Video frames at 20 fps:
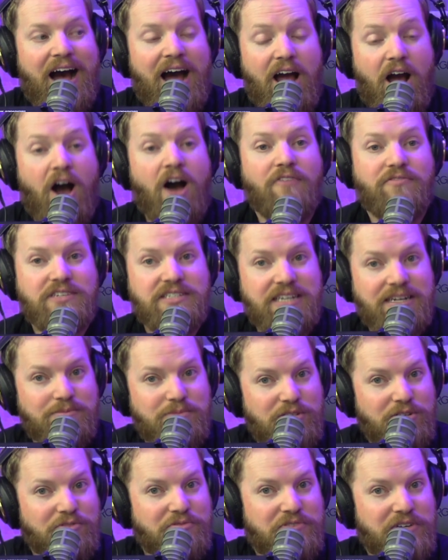I
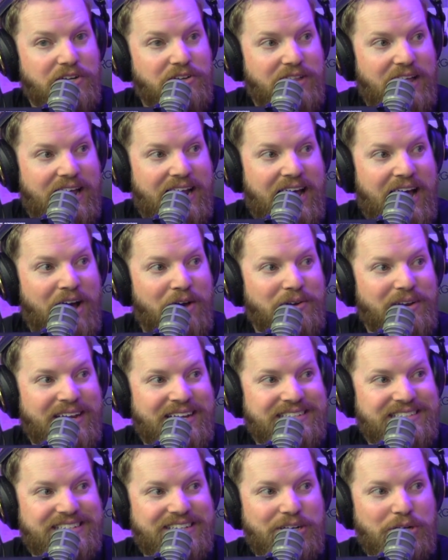oftentimes don't figure that out
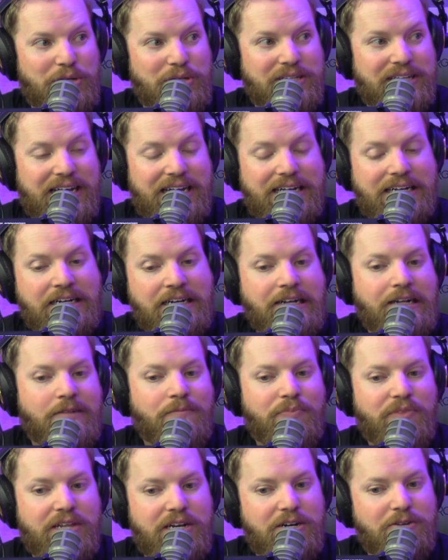until, like,
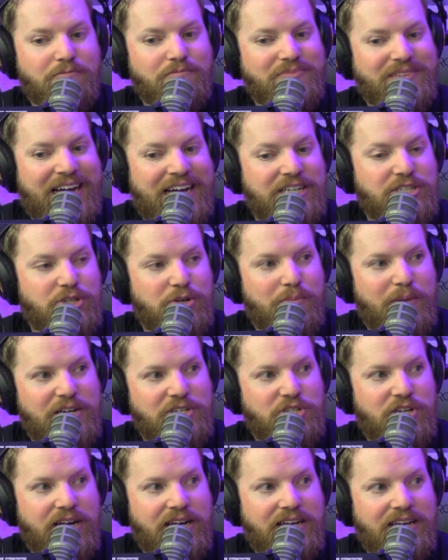you know, I do my
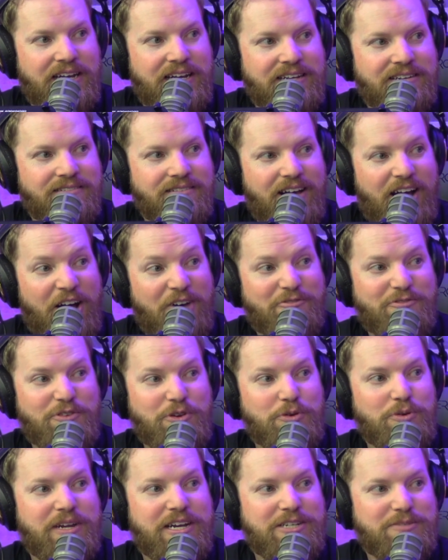check-in a
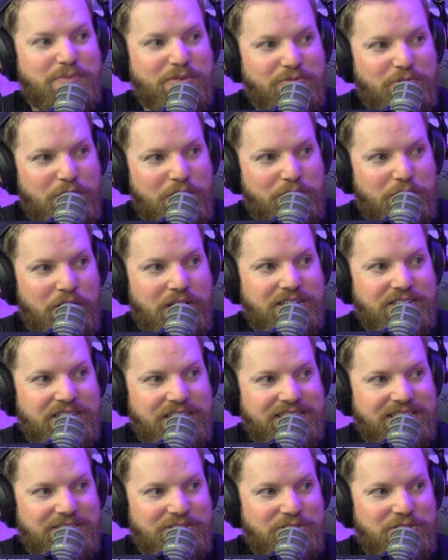few days before a
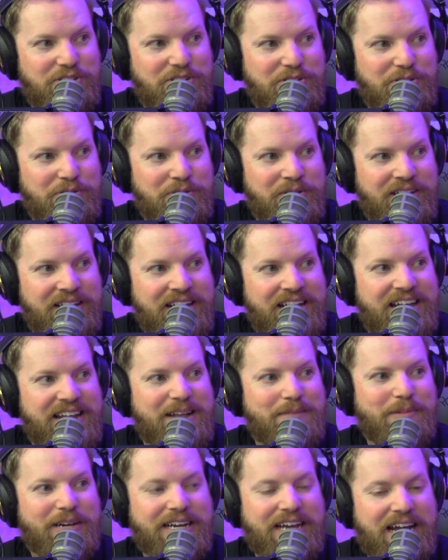project is due. And
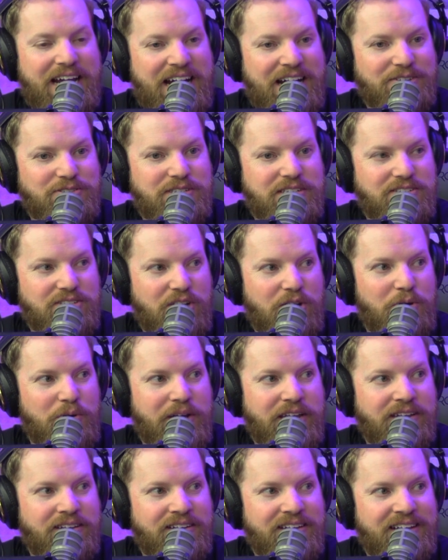I'm like, hey, how's this
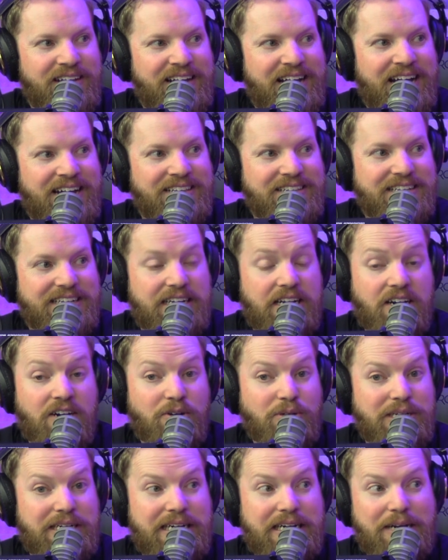going? And they're like,
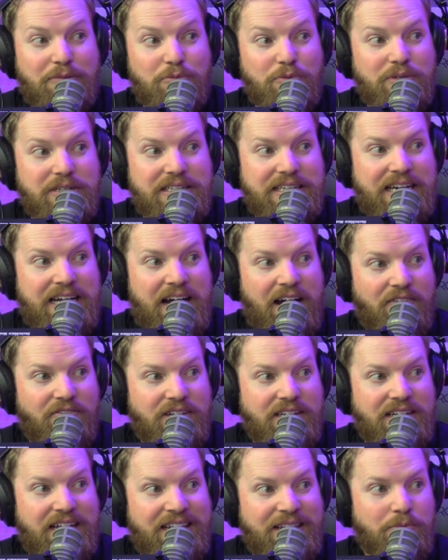oh yeah, I really
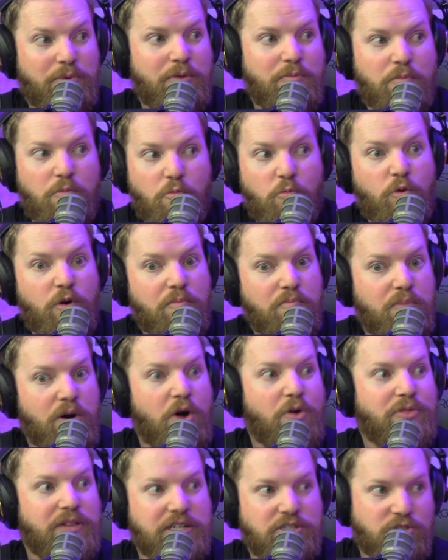haven't. And then we, we're
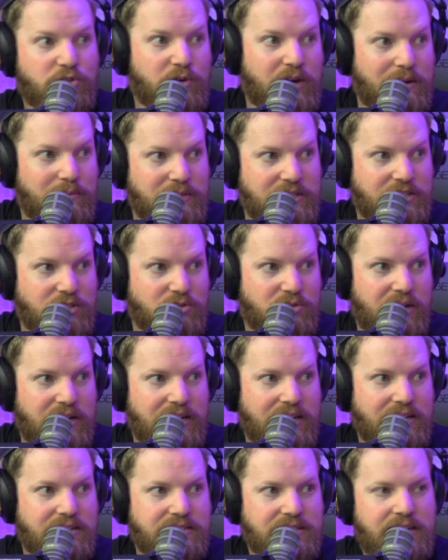both like scrambling to try to
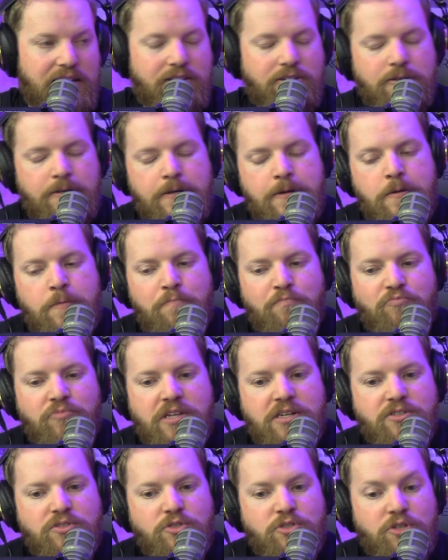get it together. Yeah.
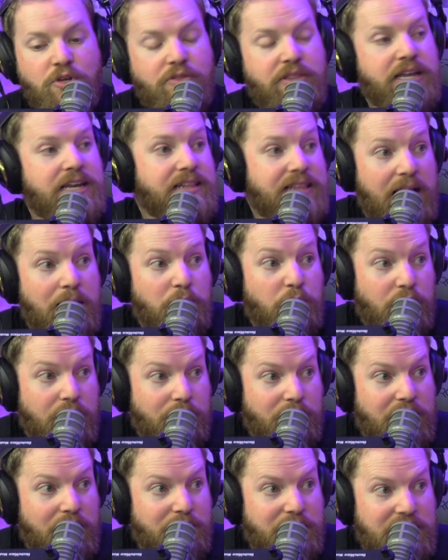So then at that point I
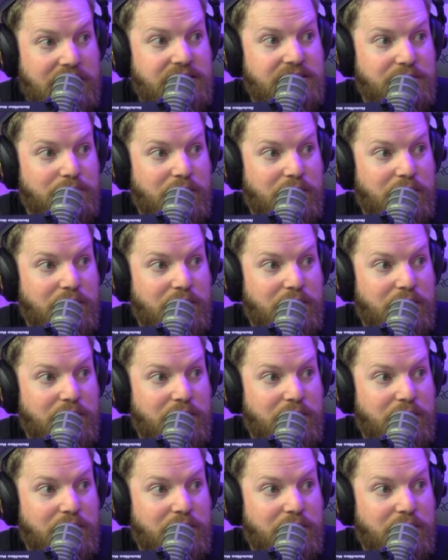become the easy